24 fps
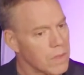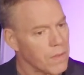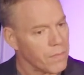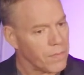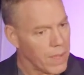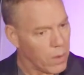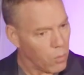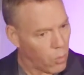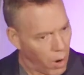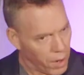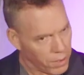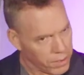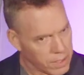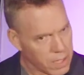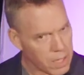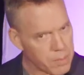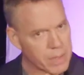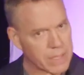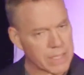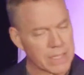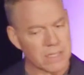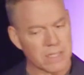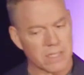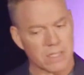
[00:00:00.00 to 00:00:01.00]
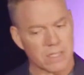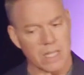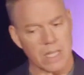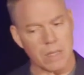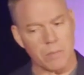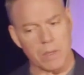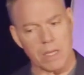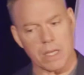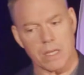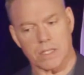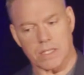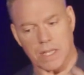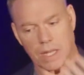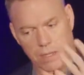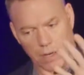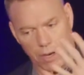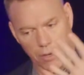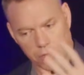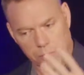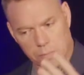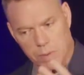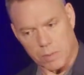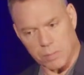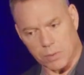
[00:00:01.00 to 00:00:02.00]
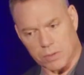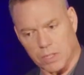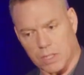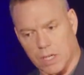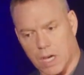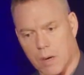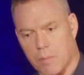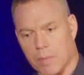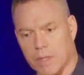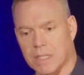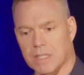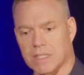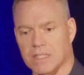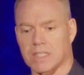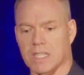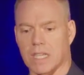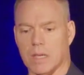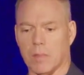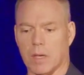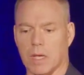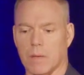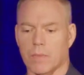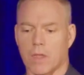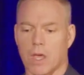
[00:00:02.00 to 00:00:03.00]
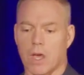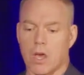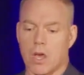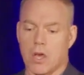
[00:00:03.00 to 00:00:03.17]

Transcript: that they want to come in and see me, send other people to come in and see me,